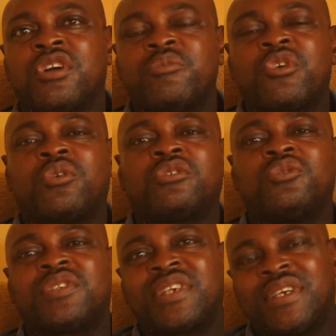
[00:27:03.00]
because
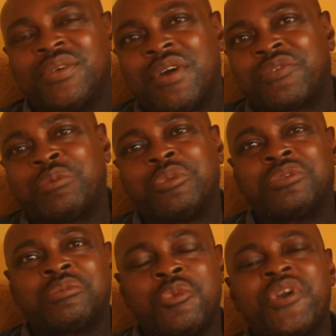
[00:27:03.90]
you say you are from
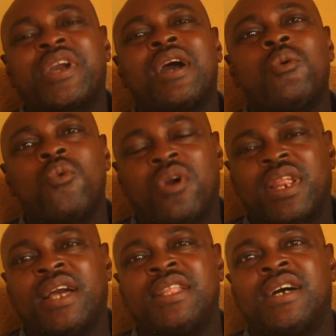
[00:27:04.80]
Otukpo. It can't work
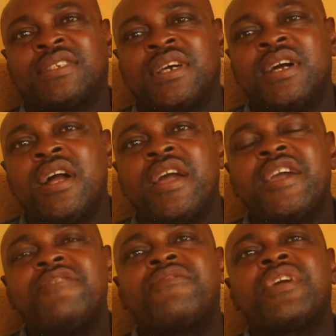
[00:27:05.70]
like that.
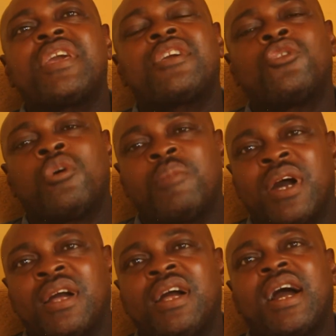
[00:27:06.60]
Every
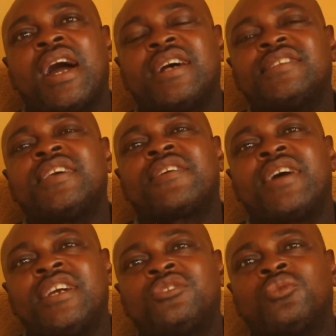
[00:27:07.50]
Idoma has the
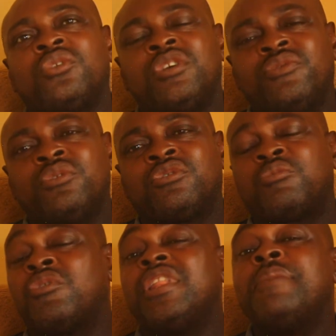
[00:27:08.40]
right to live in
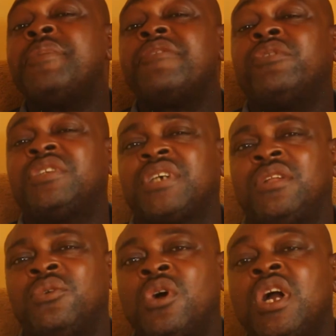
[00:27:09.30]
Otukpo. Let me even tell
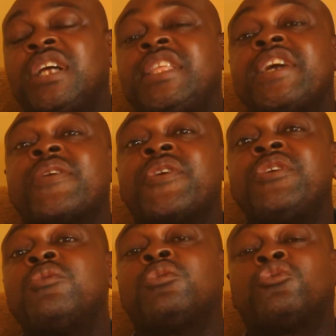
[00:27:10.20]
you, the
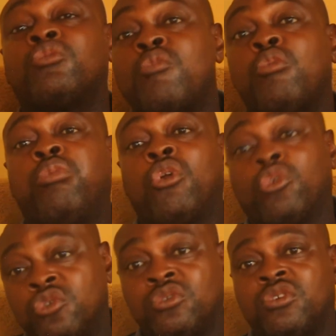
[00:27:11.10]
real Otukpo
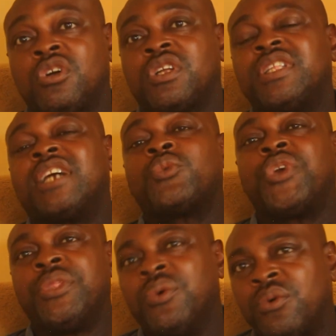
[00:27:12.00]
blood that
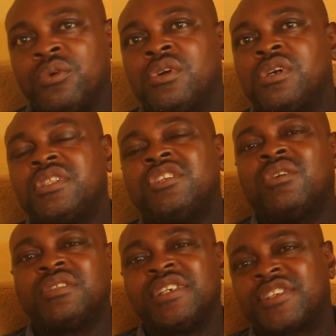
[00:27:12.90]
we know, they
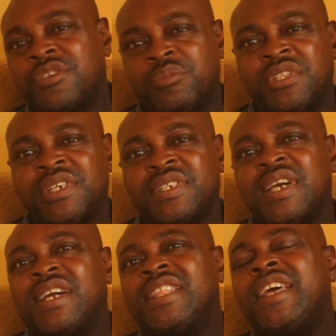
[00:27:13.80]
don't discriminate.
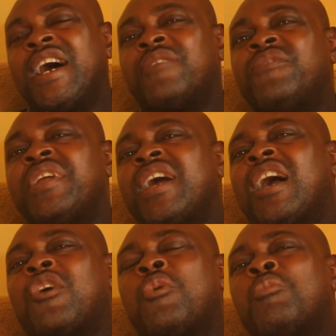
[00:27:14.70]
They are very
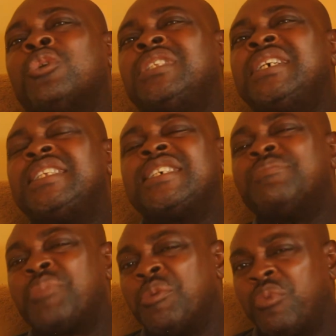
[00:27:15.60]
accommodating
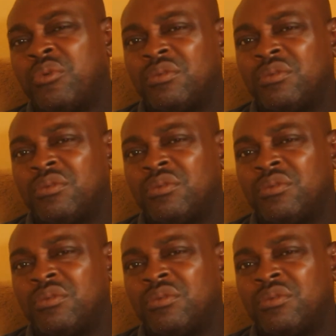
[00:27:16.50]
people.